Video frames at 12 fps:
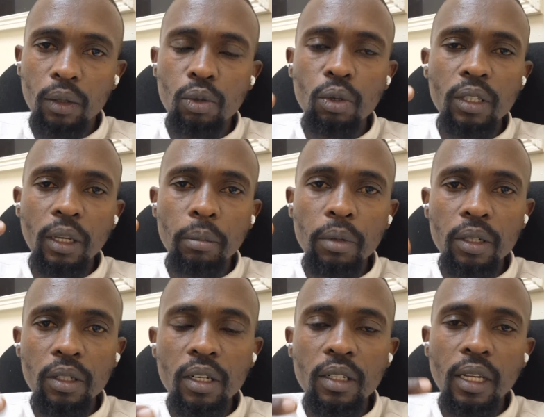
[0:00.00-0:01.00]
So it's a
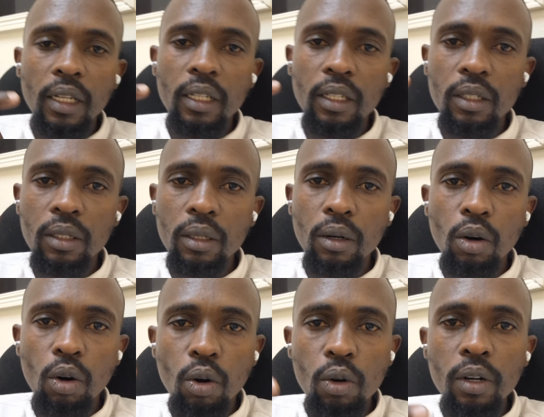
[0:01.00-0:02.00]
business that is
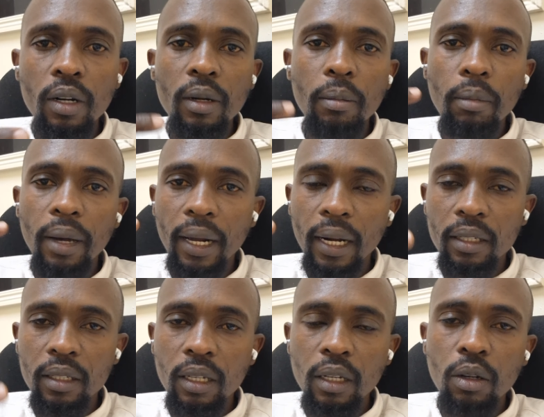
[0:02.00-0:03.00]
owned by a
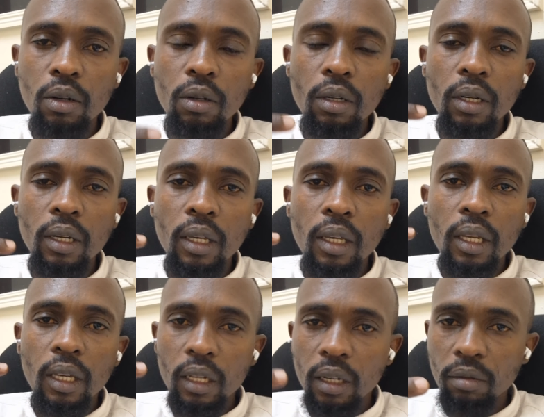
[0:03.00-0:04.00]
single
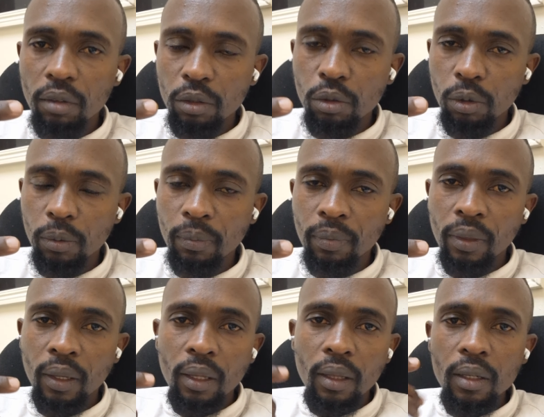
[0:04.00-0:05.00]
individual.
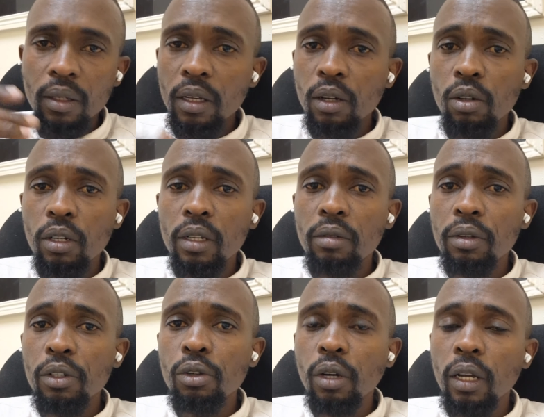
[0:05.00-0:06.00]
This single
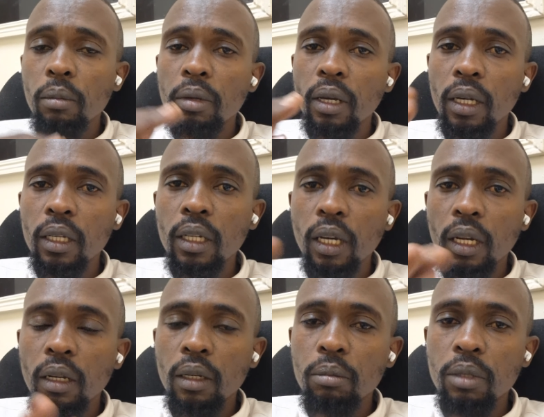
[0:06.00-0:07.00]
individual can be a he,
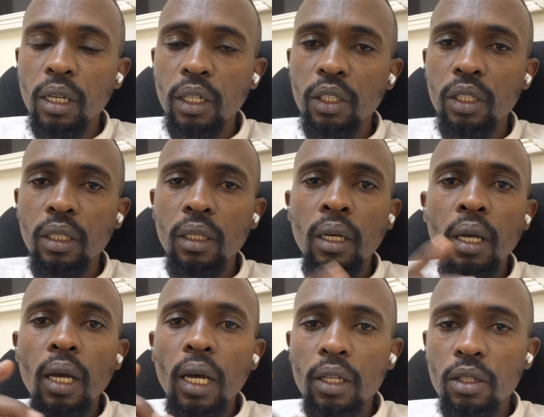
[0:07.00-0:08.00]
can be a she.
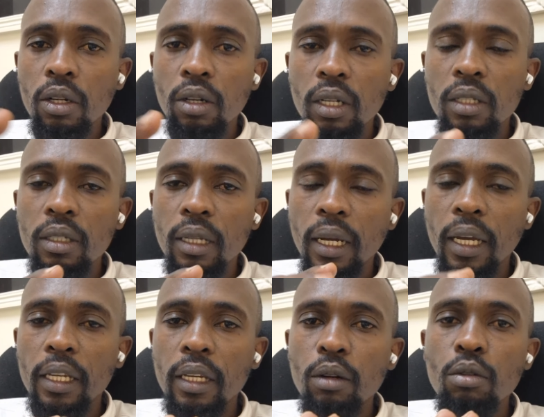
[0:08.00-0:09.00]
As long as it's a
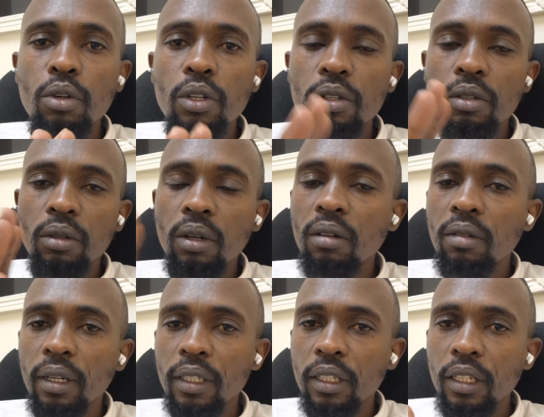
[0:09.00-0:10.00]
Kenyan who is over
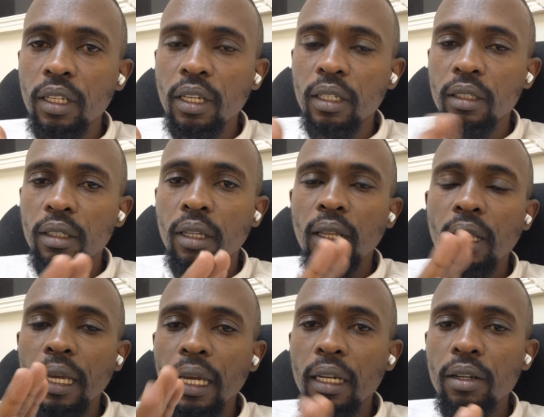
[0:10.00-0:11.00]
18 years,
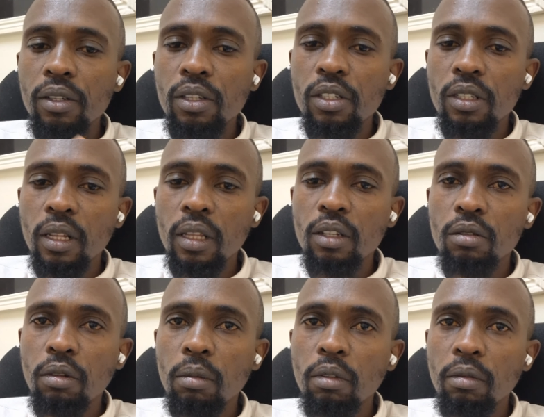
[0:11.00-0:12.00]
they can register this
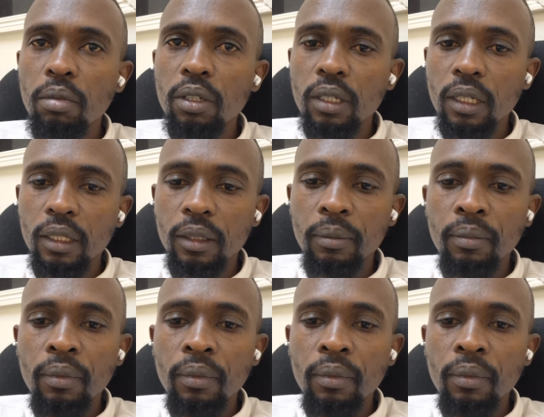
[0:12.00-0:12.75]
form of business.